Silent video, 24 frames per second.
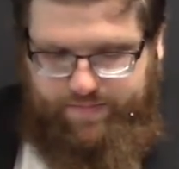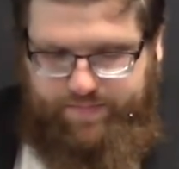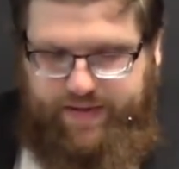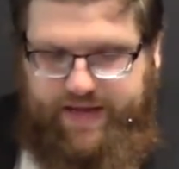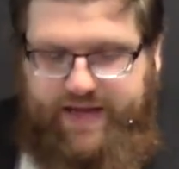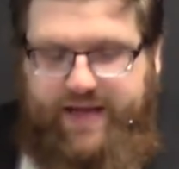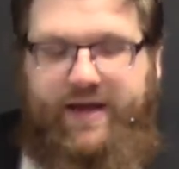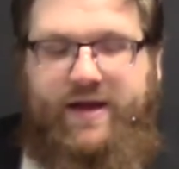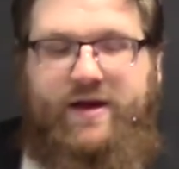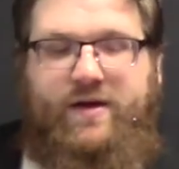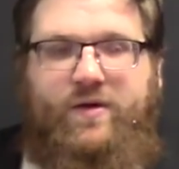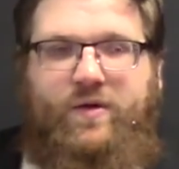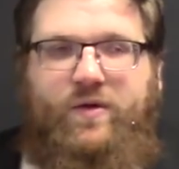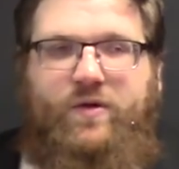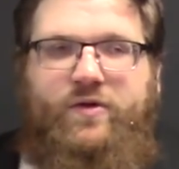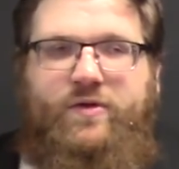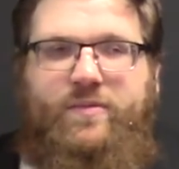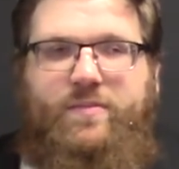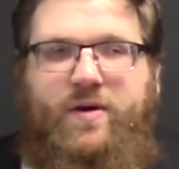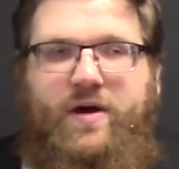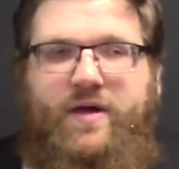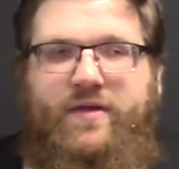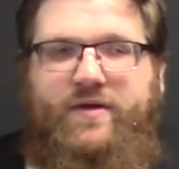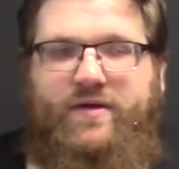Being an
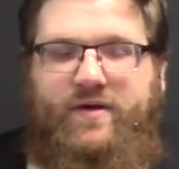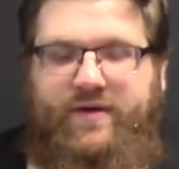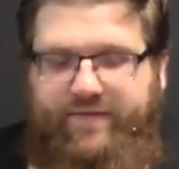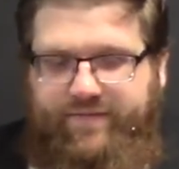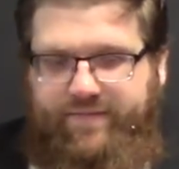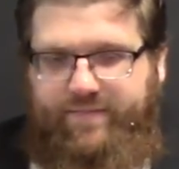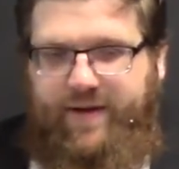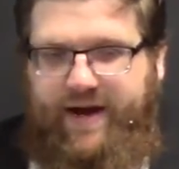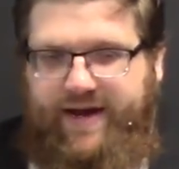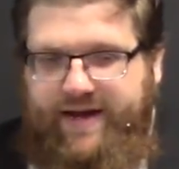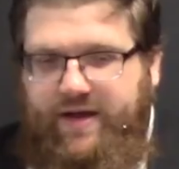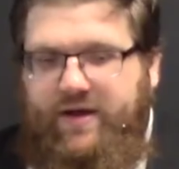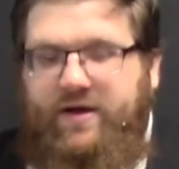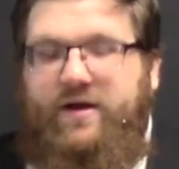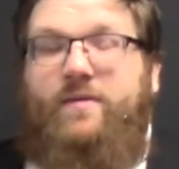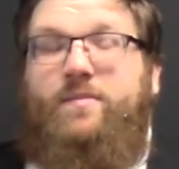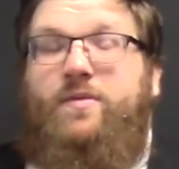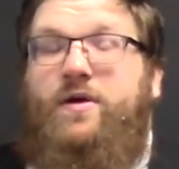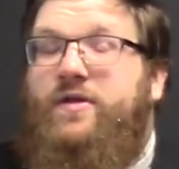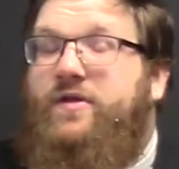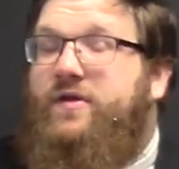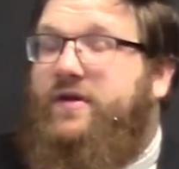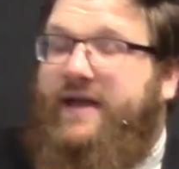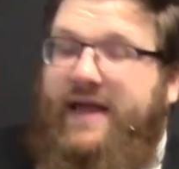older brother, if my younger
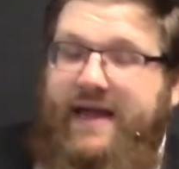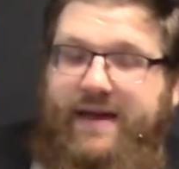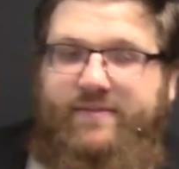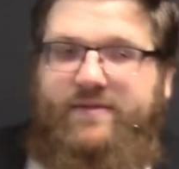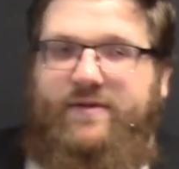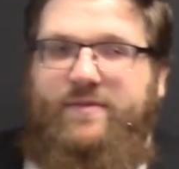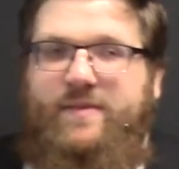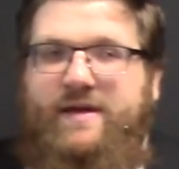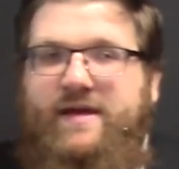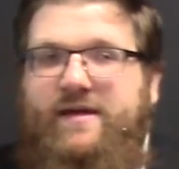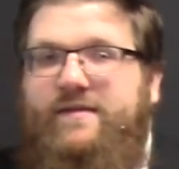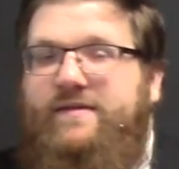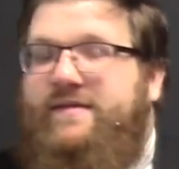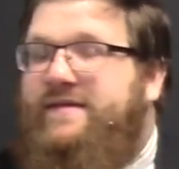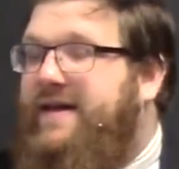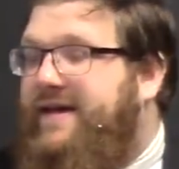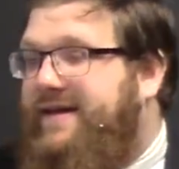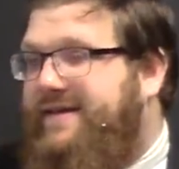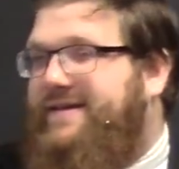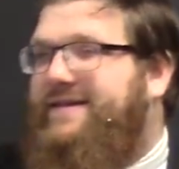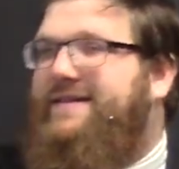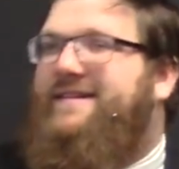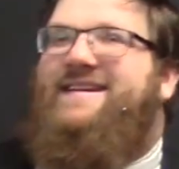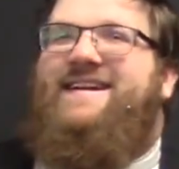brother came to me and
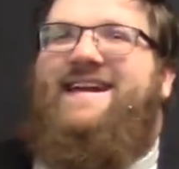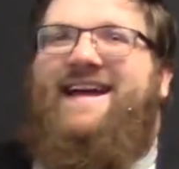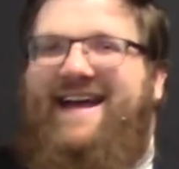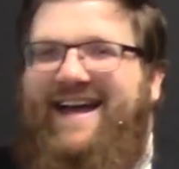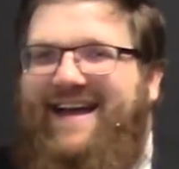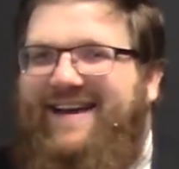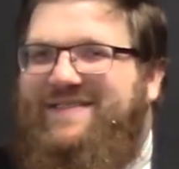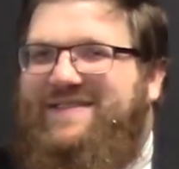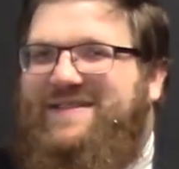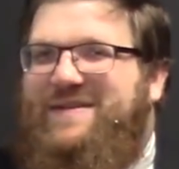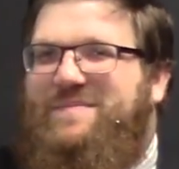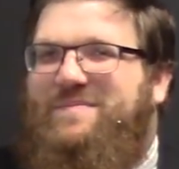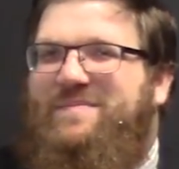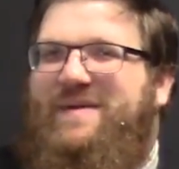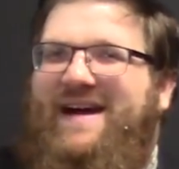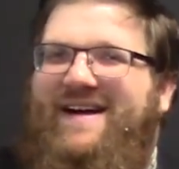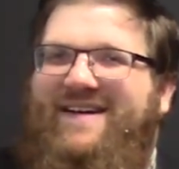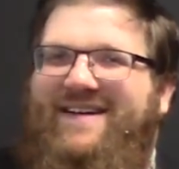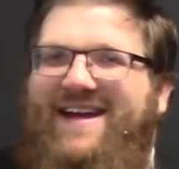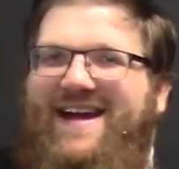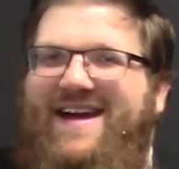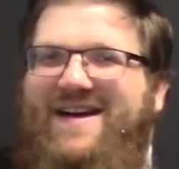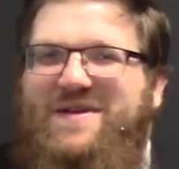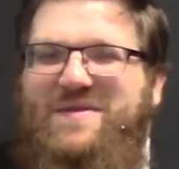said, "You're going to have to
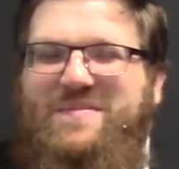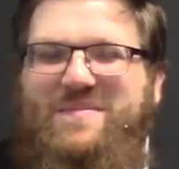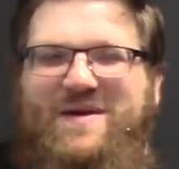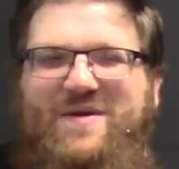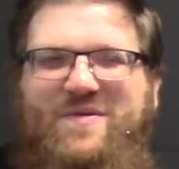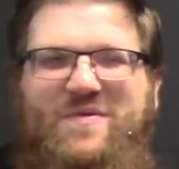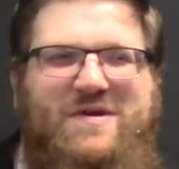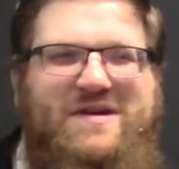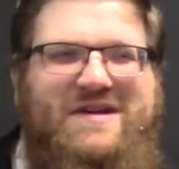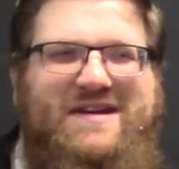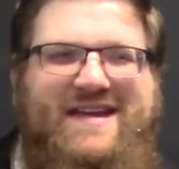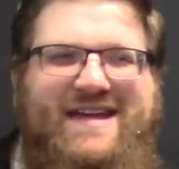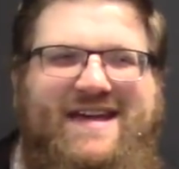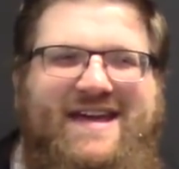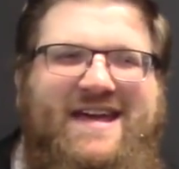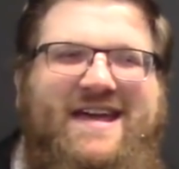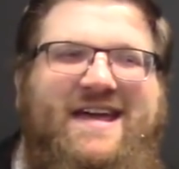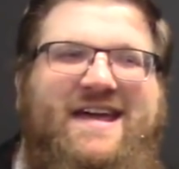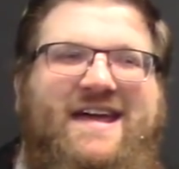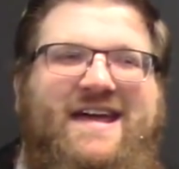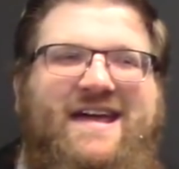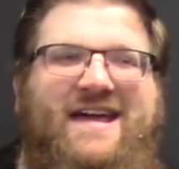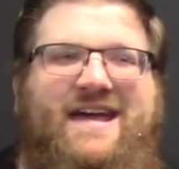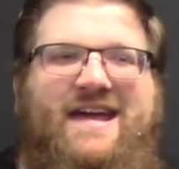bow down to me one
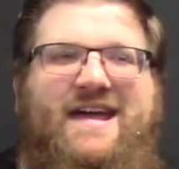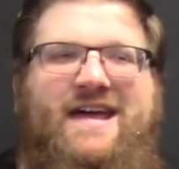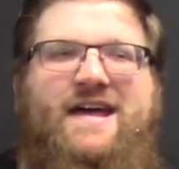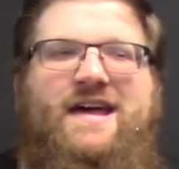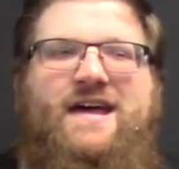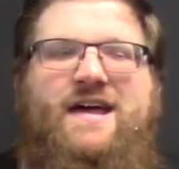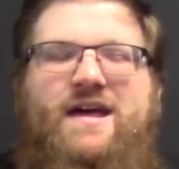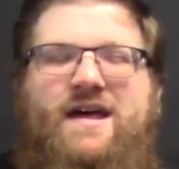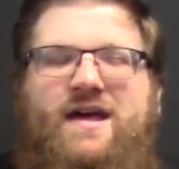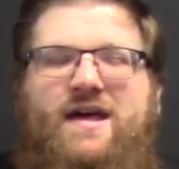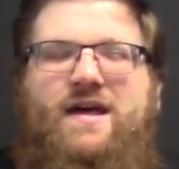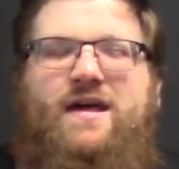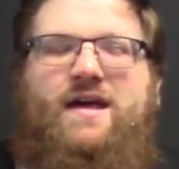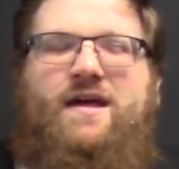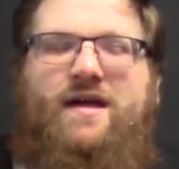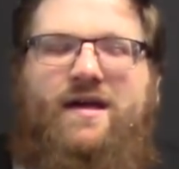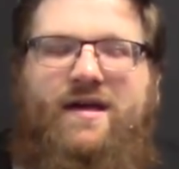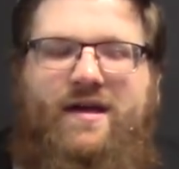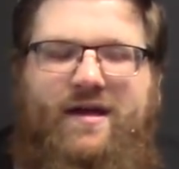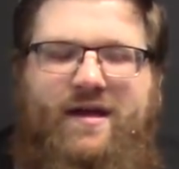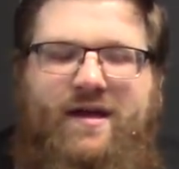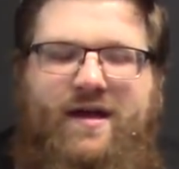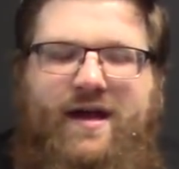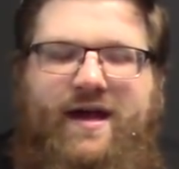day,"
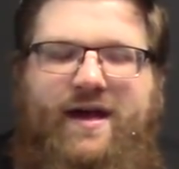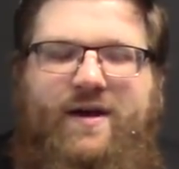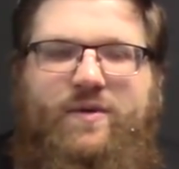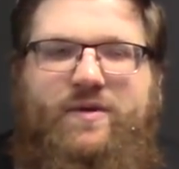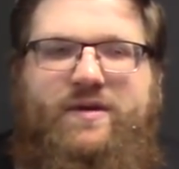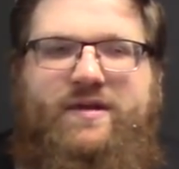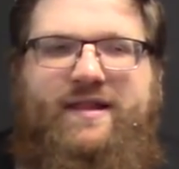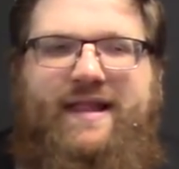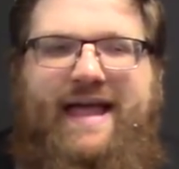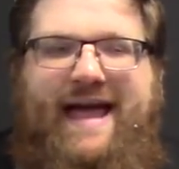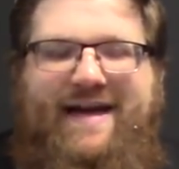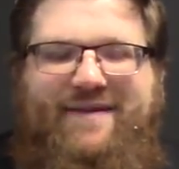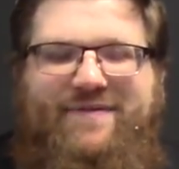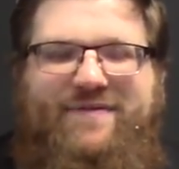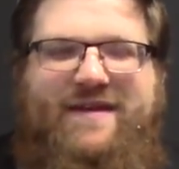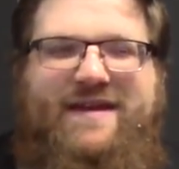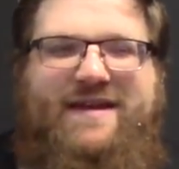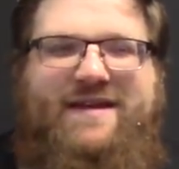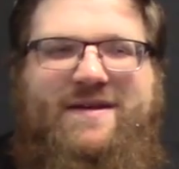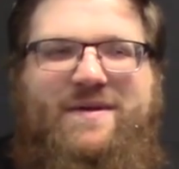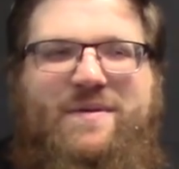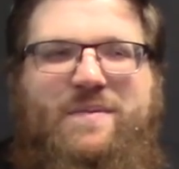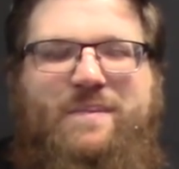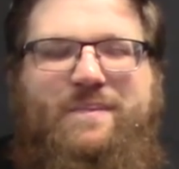I would laugh
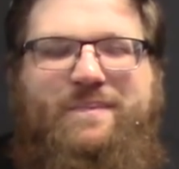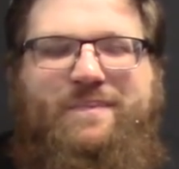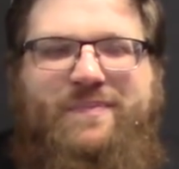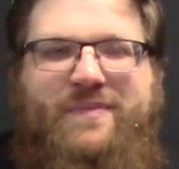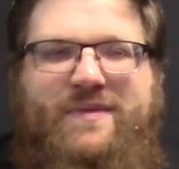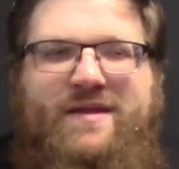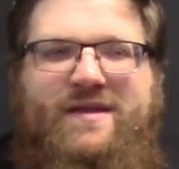at him.